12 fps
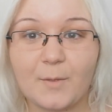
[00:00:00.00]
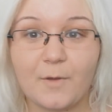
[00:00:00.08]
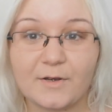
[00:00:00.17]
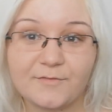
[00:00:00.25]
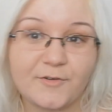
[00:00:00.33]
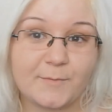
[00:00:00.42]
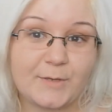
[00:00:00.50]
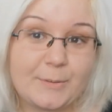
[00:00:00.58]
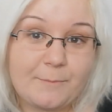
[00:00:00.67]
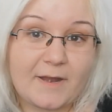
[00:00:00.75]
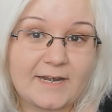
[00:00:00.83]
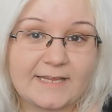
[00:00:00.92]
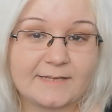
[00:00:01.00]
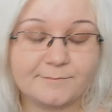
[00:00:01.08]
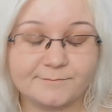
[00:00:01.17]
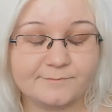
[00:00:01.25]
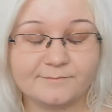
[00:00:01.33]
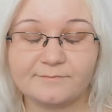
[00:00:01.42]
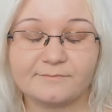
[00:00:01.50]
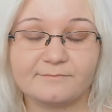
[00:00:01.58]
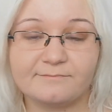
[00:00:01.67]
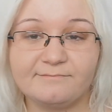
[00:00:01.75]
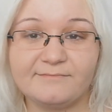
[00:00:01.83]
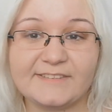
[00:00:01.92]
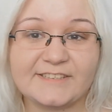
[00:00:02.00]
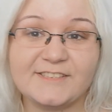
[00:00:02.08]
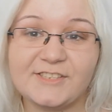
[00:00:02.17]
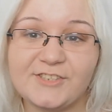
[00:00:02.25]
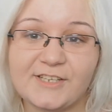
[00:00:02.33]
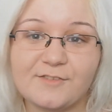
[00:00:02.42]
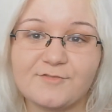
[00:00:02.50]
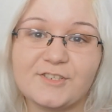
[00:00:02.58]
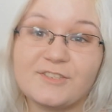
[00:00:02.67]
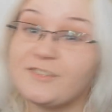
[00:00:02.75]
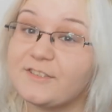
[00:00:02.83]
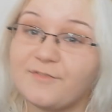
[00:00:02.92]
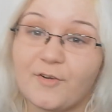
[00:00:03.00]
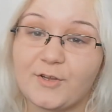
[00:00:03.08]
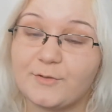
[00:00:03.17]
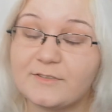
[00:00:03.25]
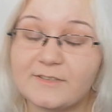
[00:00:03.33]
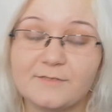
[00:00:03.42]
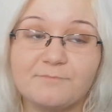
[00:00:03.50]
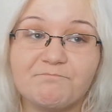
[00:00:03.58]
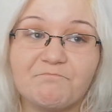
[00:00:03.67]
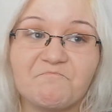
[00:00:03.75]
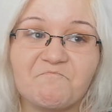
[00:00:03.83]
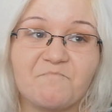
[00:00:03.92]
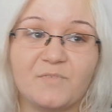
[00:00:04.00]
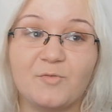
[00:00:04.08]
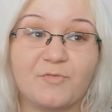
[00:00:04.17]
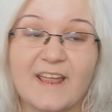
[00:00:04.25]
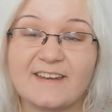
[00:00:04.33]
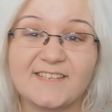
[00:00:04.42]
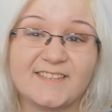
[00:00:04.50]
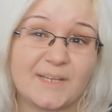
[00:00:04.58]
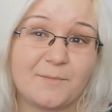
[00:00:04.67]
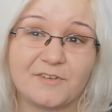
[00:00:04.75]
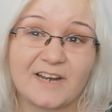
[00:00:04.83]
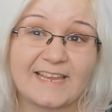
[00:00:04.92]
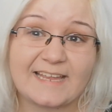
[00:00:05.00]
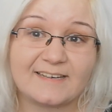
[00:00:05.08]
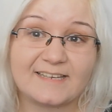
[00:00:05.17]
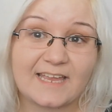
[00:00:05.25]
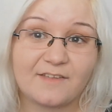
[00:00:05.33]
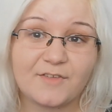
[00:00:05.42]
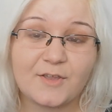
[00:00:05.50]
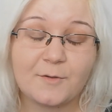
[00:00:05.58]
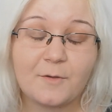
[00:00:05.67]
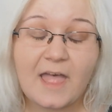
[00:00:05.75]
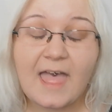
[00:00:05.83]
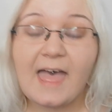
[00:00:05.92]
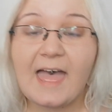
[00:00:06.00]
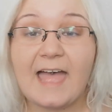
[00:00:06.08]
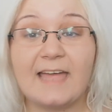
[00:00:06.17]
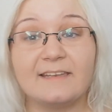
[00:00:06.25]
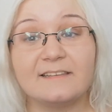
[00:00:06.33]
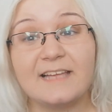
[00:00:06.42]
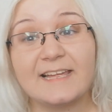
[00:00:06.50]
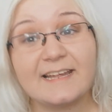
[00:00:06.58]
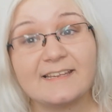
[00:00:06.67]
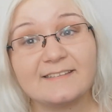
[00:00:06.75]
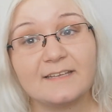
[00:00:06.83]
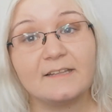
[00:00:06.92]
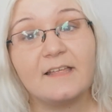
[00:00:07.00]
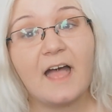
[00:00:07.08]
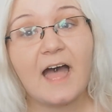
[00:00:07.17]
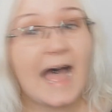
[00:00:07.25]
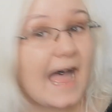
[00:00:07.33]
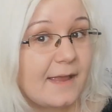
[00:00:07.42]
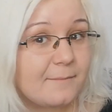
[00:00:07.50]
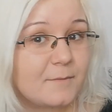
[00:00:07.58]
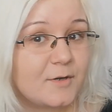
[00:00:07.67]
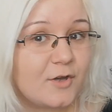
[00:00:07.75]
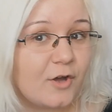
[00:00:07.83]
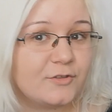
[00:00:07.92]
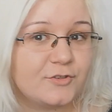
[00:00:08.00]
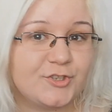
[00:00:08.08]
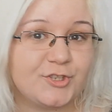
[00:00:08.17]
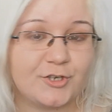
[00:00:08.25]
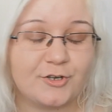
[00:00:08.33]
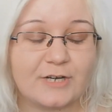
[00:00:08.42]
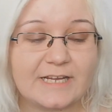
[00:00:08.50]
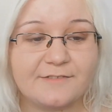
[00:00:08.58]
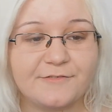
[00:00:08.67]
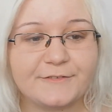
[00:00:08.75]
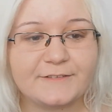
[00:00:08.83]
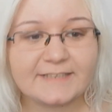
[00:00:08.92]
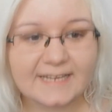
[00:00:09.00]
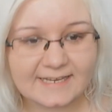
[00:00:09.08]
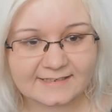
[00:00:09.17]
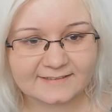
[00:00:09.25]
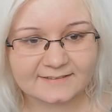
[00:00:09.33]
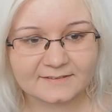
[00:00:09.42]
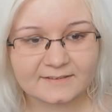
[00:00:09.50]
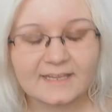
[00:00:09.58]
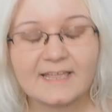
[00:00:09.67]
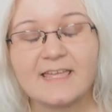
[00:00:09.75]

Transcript: want from you money. This is just for you. This is greatest tip what I can give you. And like I said, I'm not sure if this